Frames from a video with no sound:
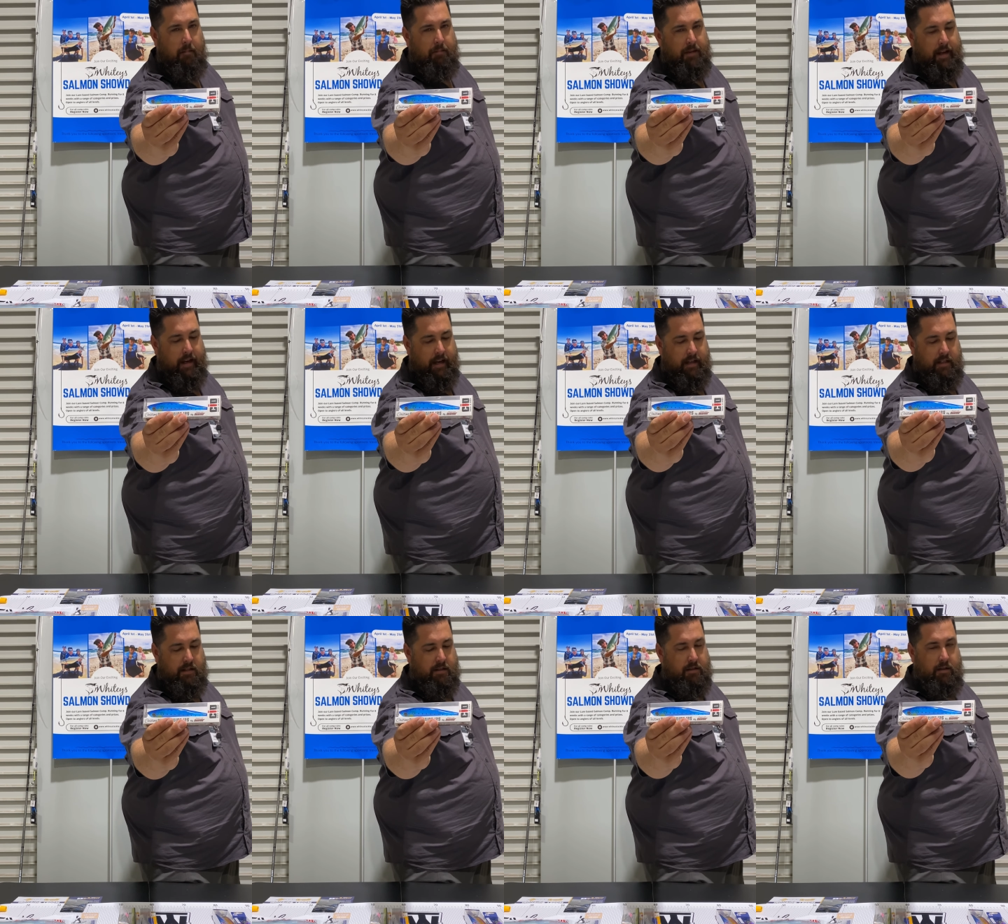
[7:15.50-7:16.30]

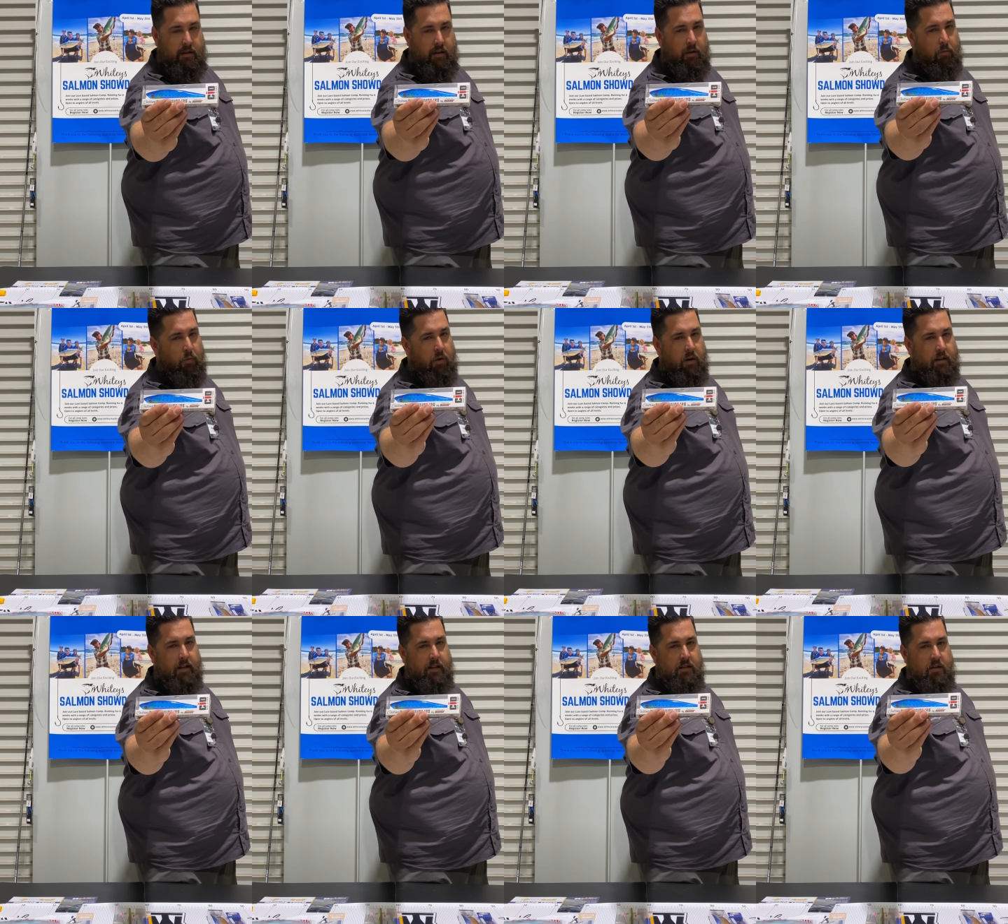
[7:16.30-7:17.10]
These, you can
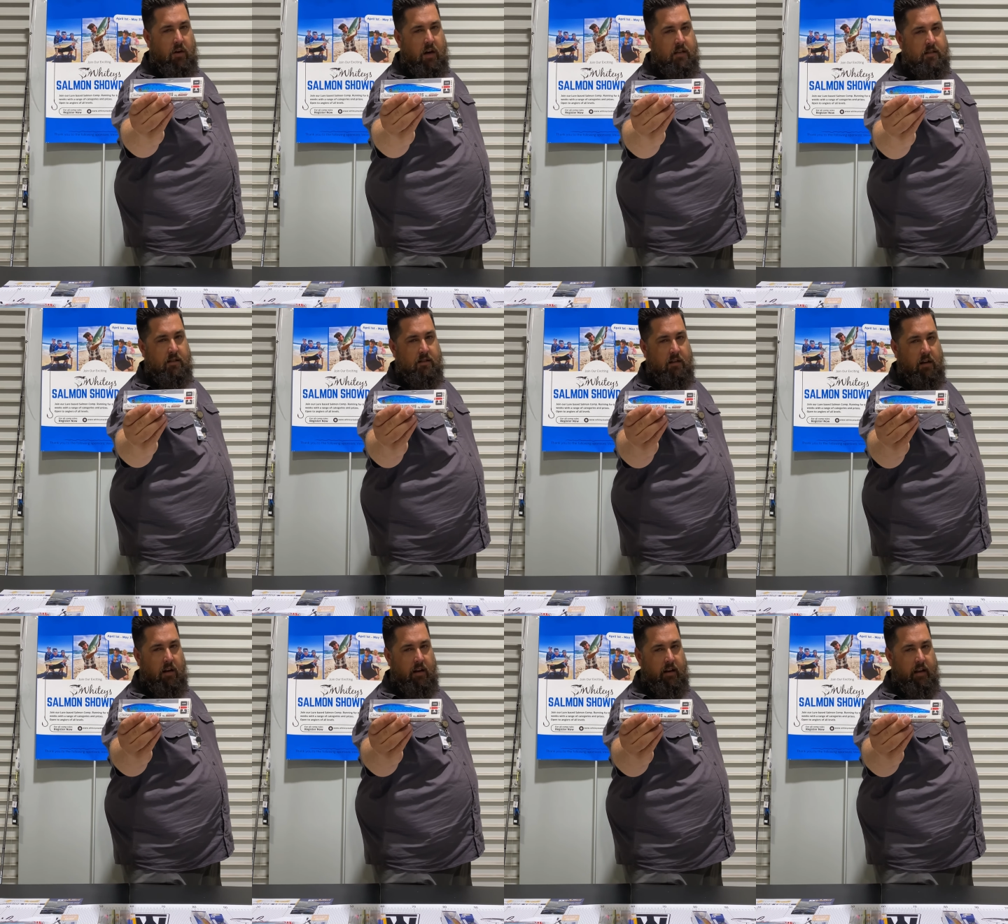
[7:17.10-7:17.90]
work these nice and
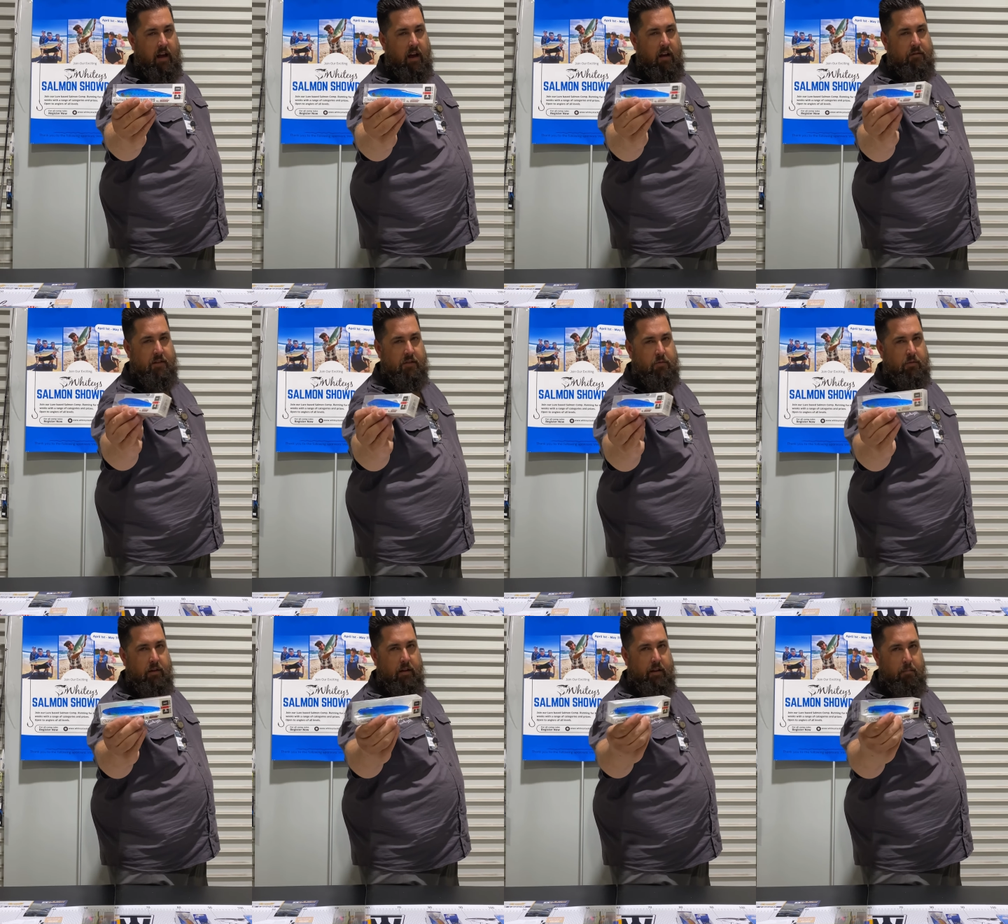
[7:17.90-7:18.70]
slowly, and they have this
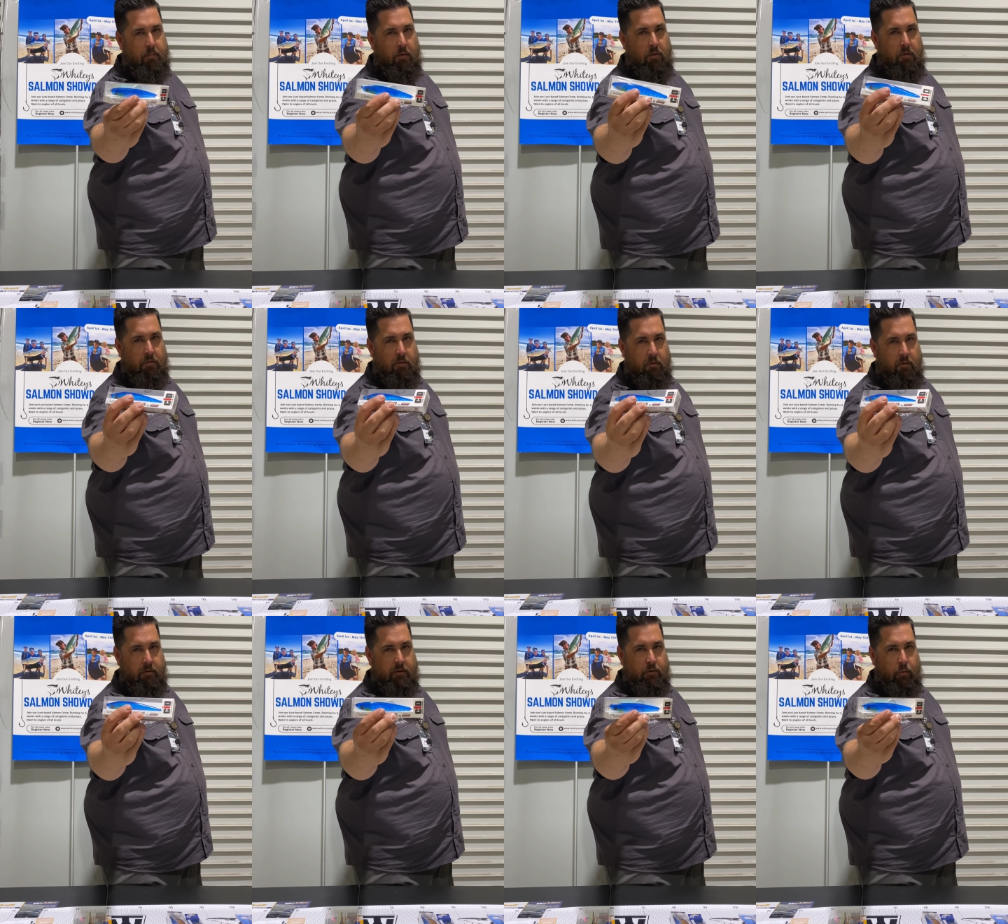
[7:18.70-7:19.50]
really beautiful
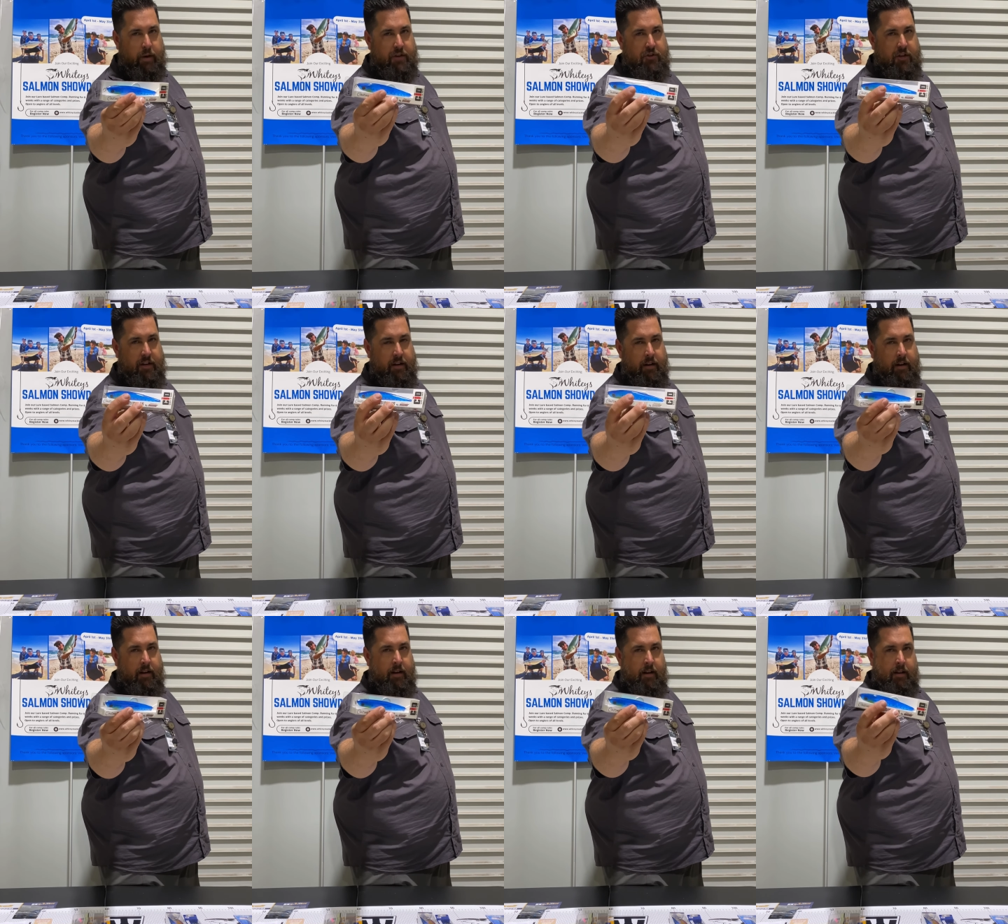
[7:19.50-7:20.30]
twitchy
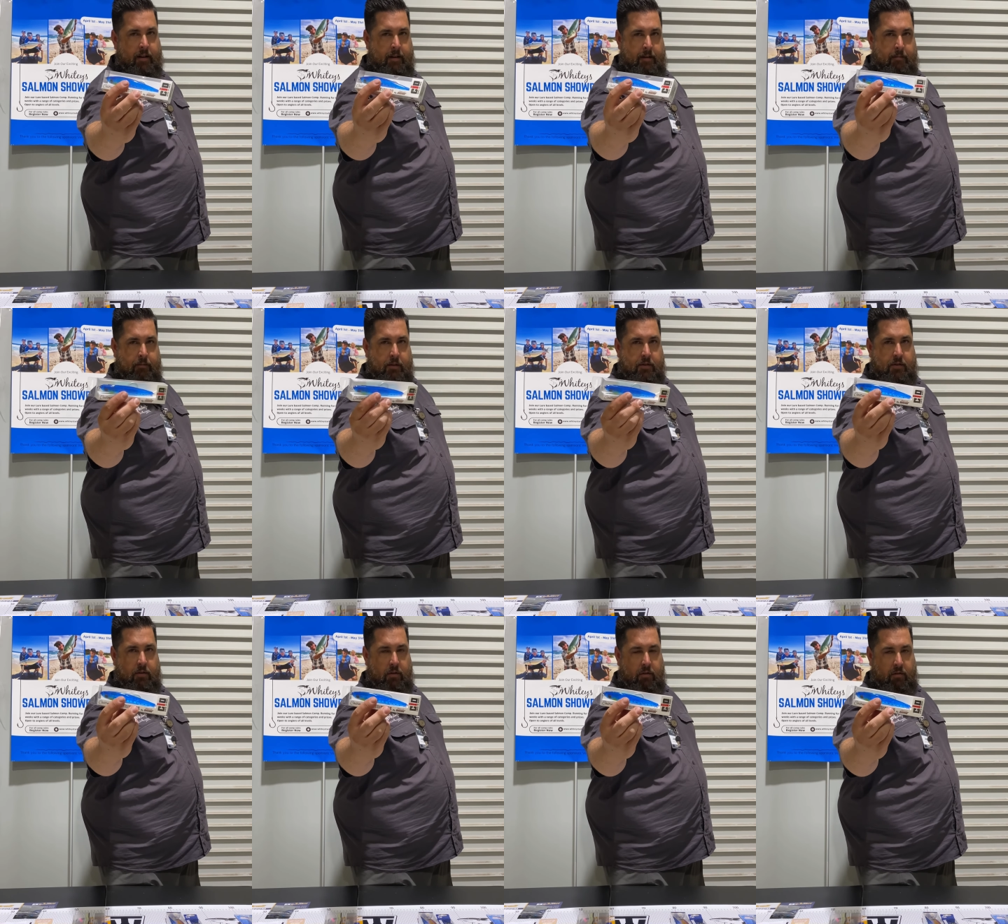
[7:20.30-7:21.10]

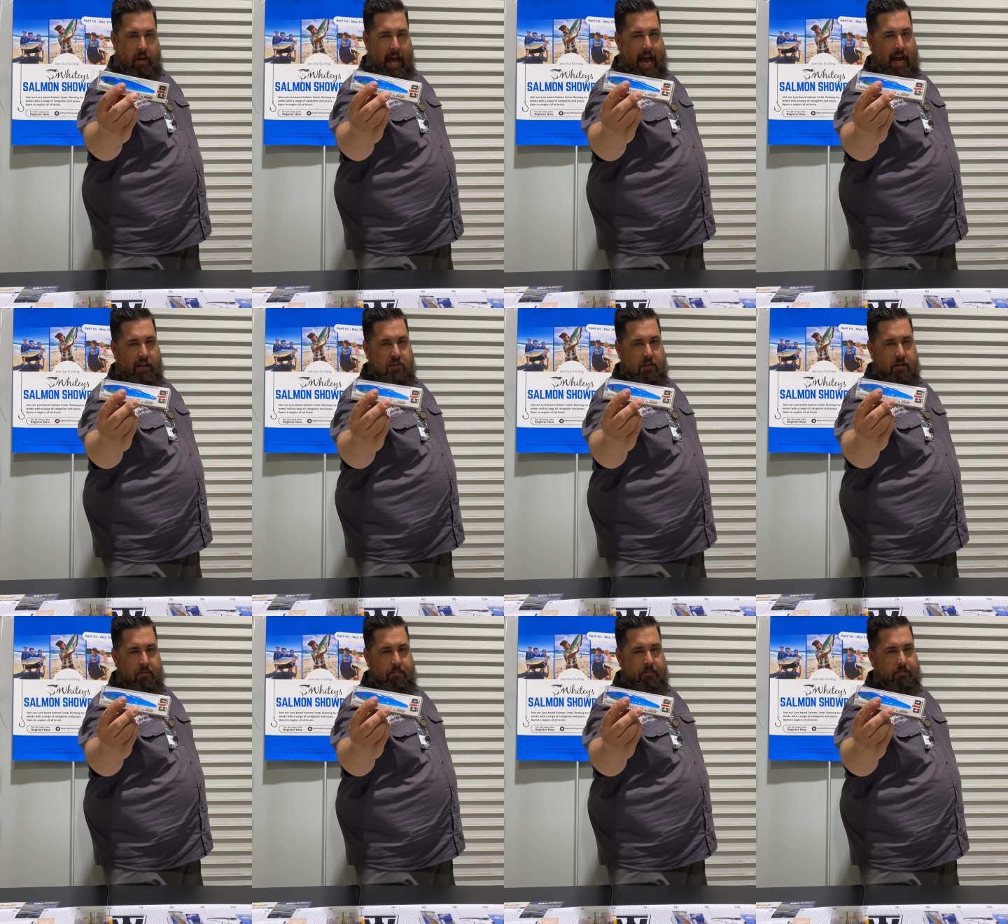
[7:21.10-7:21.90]
sort of
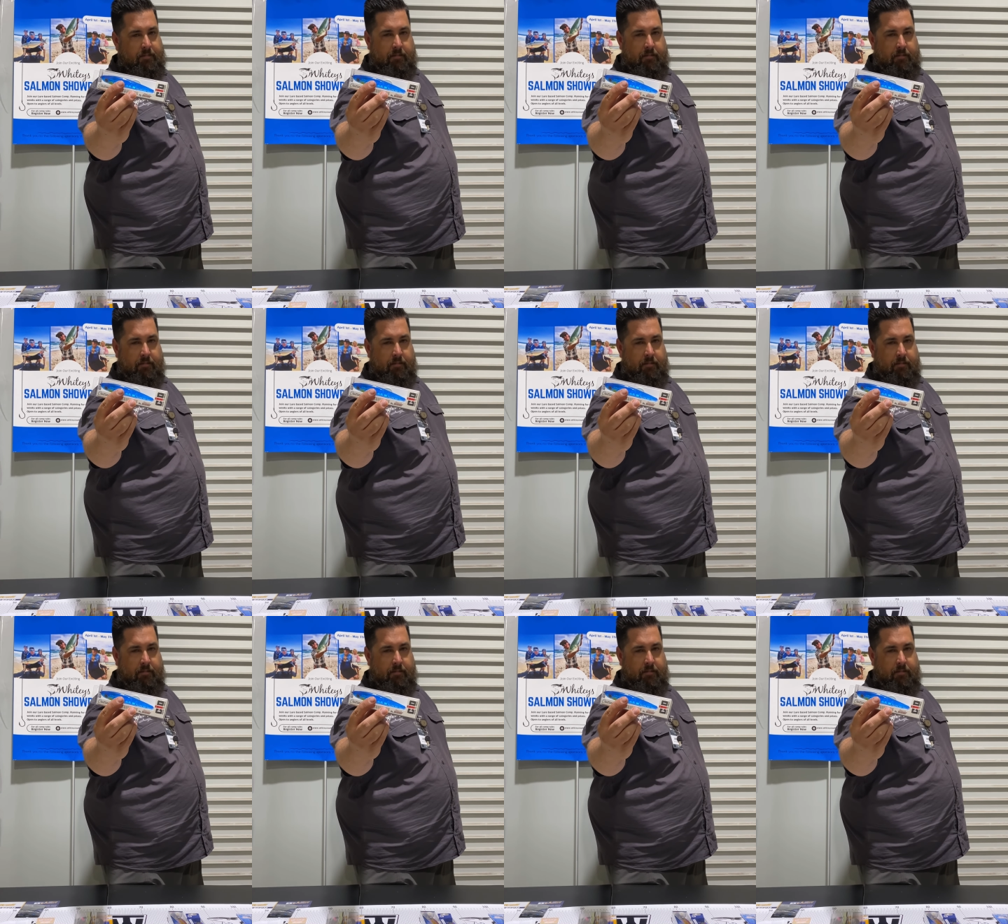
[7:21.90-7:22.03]
action.